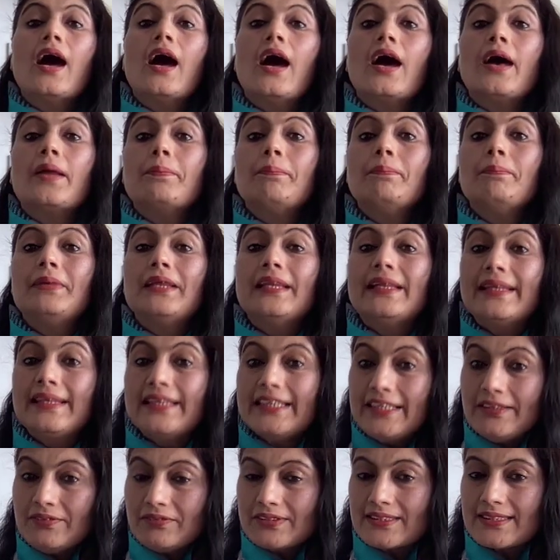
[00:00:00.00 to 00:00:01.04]
our
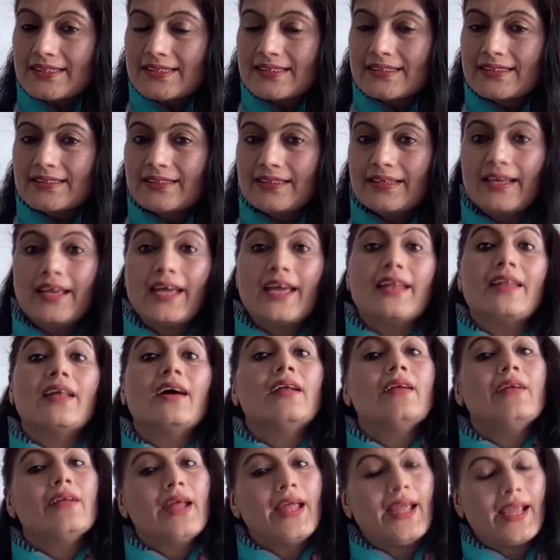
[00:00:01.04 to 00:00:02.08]
beliefs, and
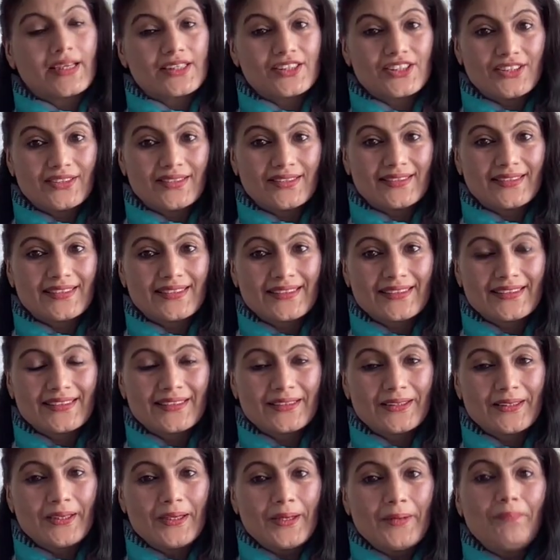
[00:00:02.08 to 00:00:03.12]
our actions.
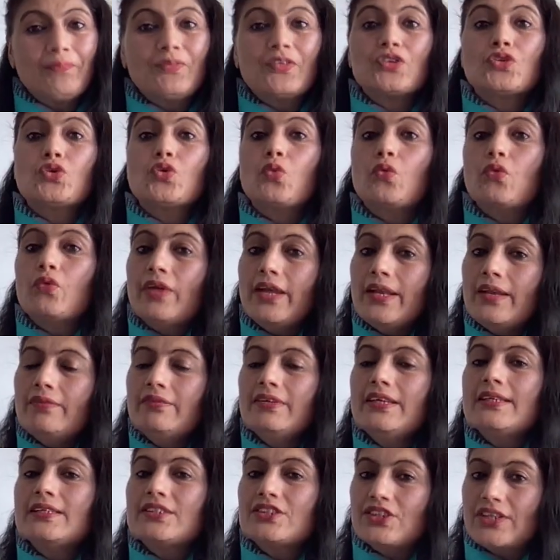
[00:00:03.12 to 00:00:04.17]
So when
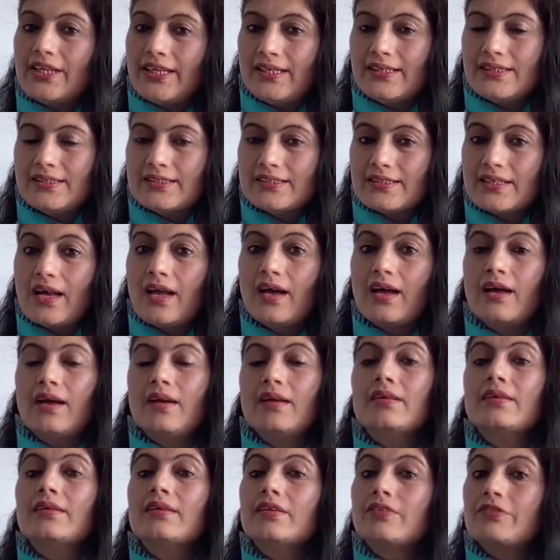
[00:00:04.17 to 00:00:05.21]
we change
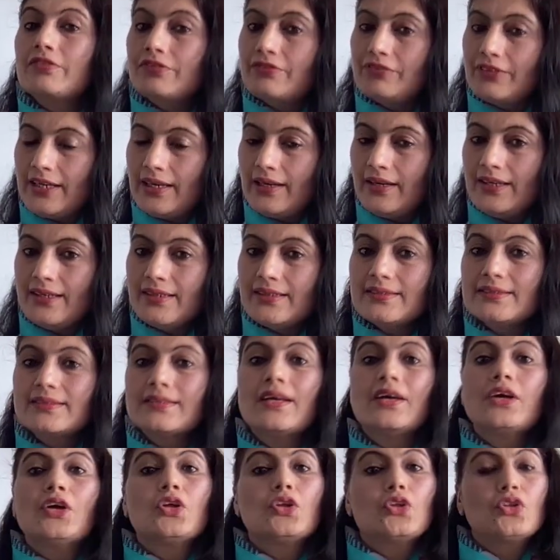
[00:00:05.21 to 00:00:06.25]
our feelings,
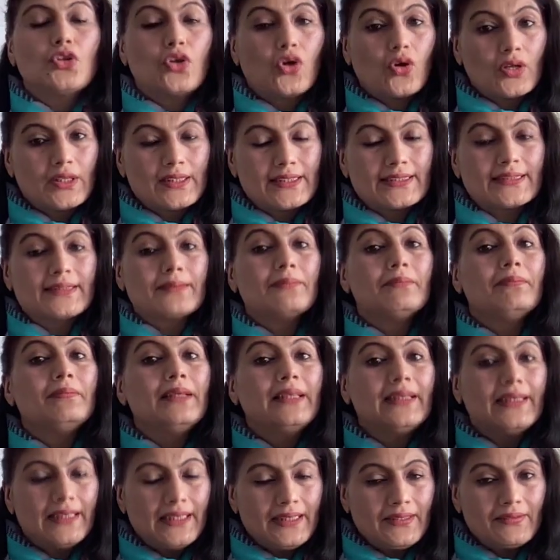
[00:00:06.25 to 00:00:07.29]
thoughts,
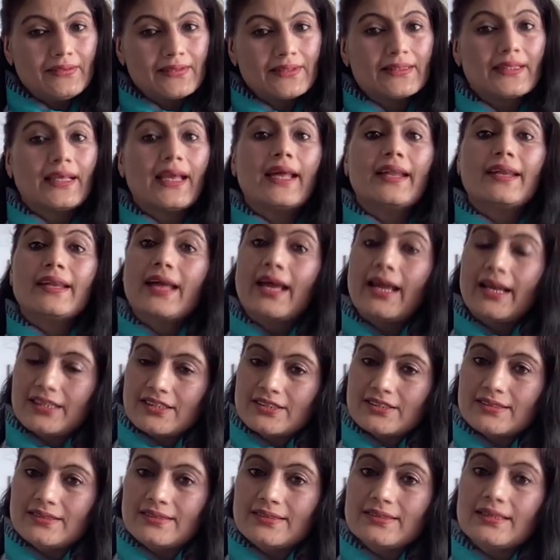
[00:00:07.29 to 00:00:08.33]
beliefs, and
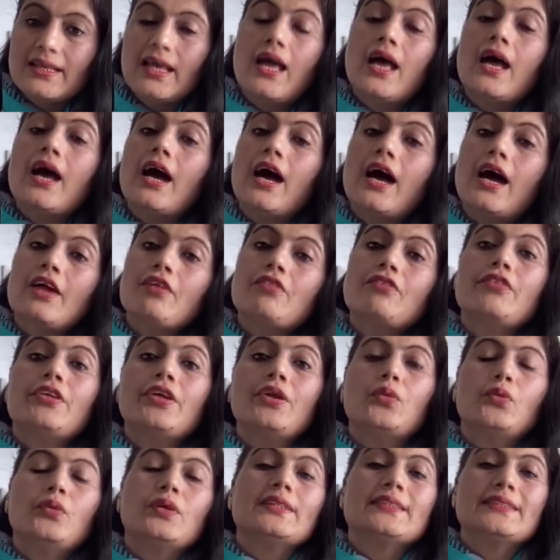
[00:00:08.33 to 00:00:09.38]
action, our
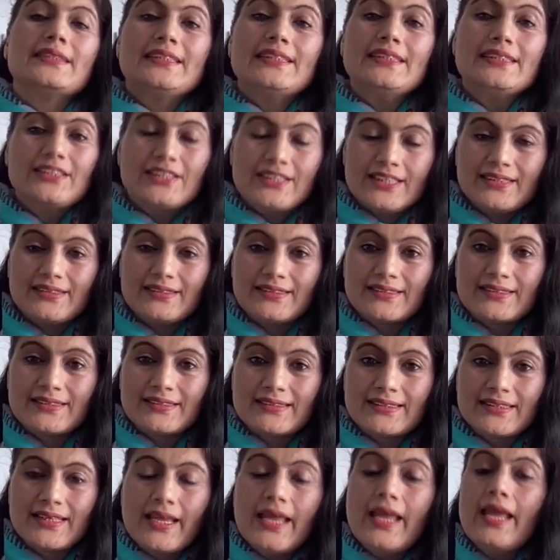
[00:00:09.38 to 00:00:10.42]
frequency
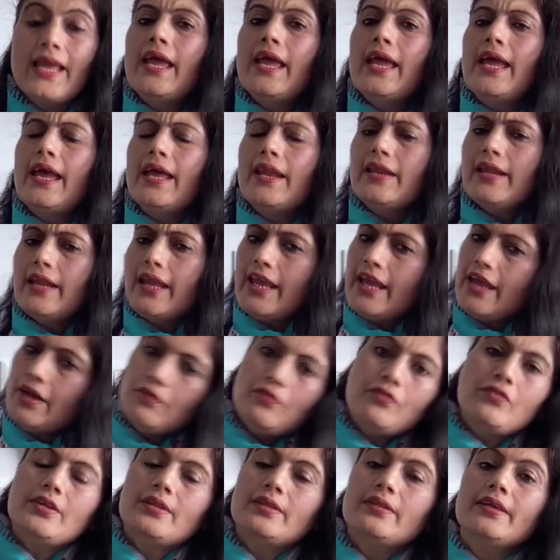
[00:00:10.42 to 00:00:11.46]
changes. And
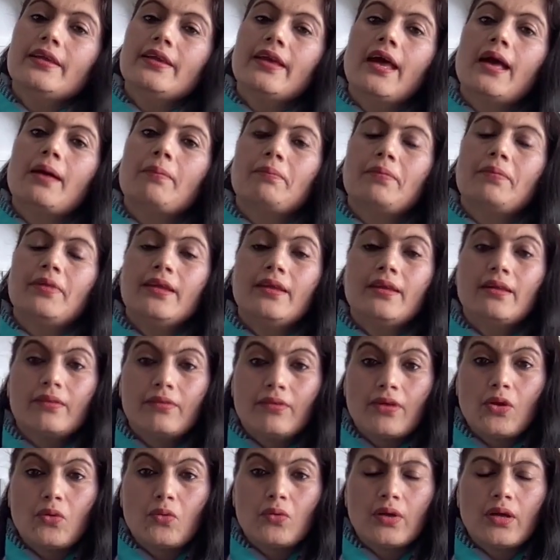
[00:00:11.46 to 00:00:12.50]
everything happening
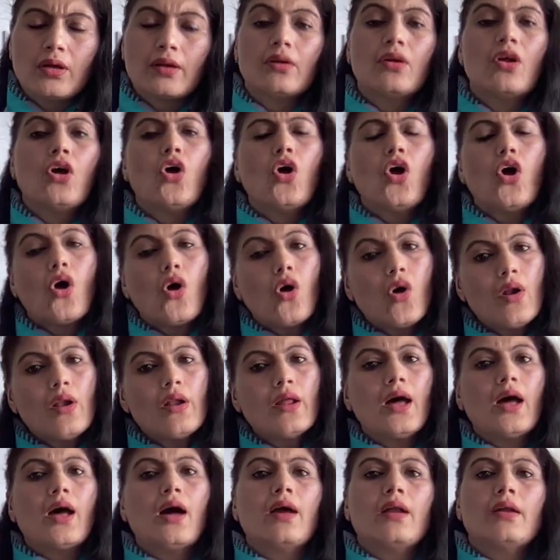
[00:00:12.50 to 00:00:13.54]
around us, all
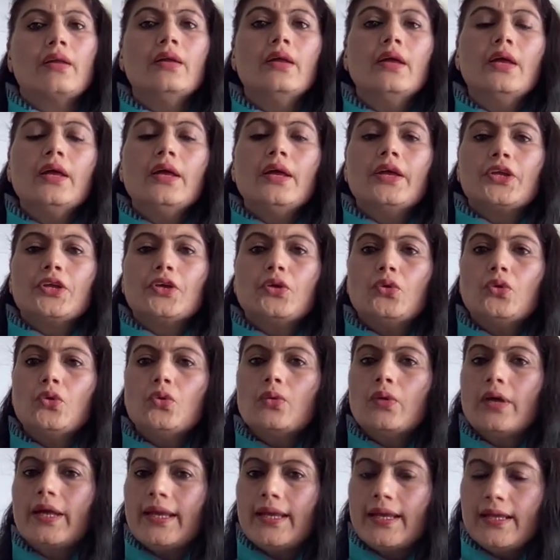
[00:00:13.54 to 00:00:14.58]
our, you
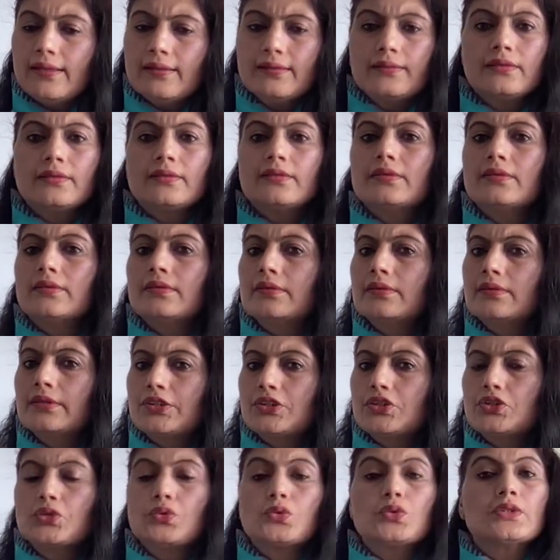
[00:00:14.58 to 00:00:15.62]
know, health
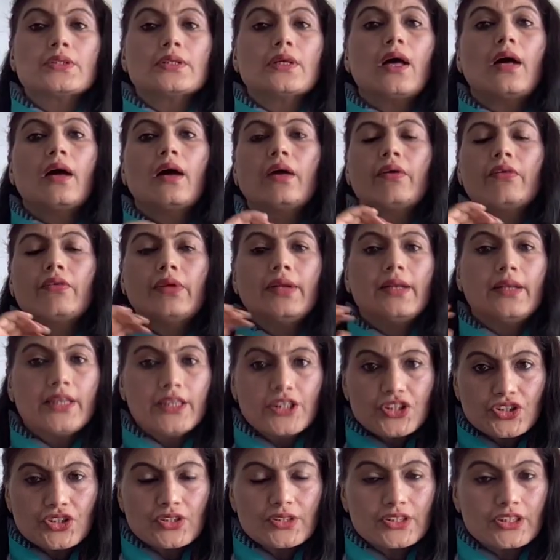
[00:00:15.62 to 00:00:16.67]
issues, our
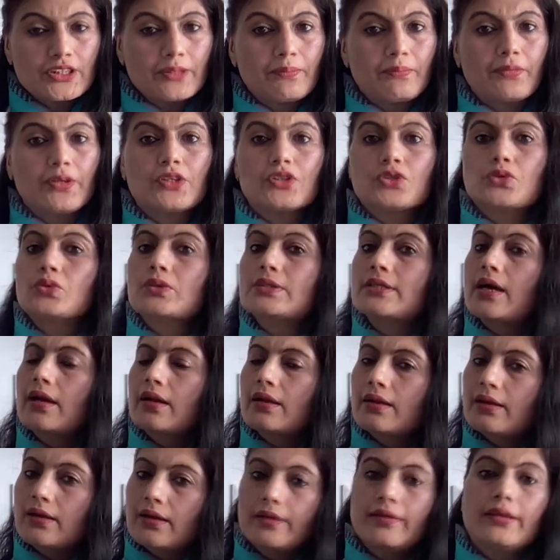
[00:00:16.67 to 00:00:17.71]
relationship issues, our
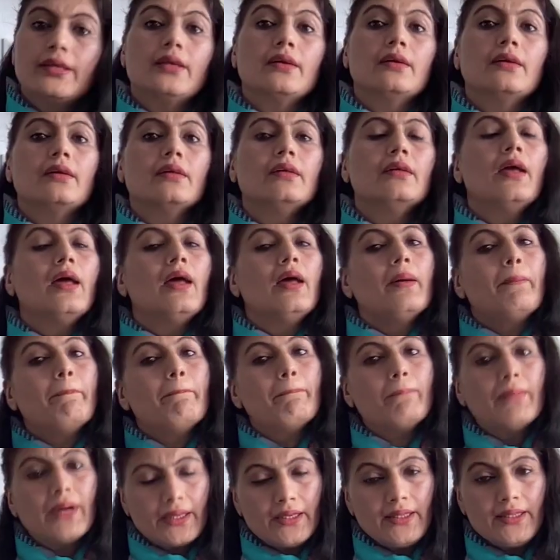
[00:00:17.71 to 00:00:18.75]
career,
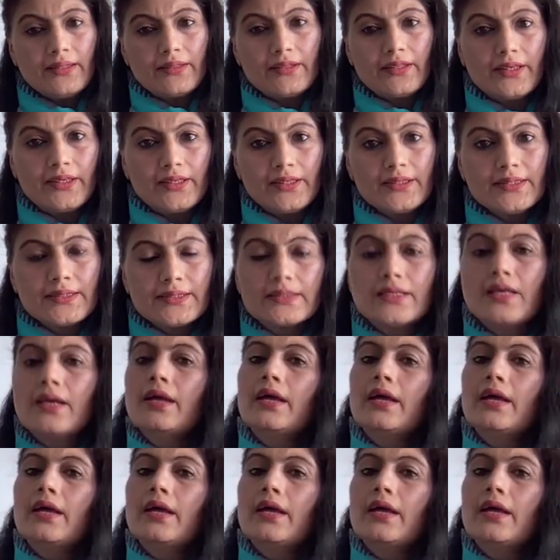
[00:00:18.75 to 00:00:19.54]
money things,